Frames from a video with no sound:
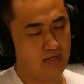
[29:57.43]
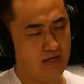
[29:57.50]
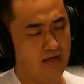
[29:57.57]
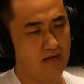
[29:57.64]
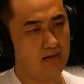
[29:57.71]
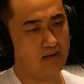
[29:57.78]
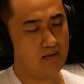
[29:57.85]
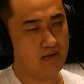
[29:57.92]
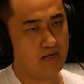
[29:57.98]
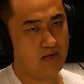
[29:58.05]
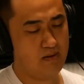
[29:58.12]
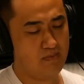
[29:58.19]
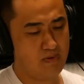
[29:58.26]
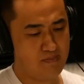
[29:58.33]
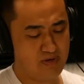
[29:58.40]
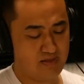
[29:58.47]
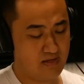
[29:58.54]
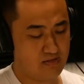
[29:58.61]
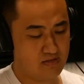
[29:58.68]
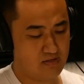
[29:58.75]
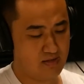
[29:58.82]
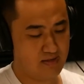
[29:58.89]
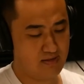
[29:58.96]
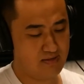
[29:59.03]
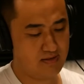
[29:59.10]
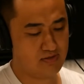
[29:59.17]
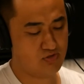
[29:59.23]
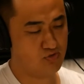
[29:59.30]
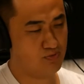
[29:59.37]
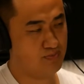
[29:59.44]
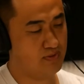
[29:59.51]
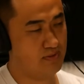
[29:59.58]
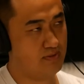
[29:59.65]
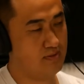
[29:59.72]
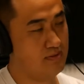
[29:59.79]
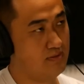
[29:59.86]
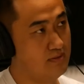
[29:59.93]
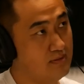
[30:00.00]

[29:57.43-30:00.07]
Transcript: Yeah, um, I mean that's that's super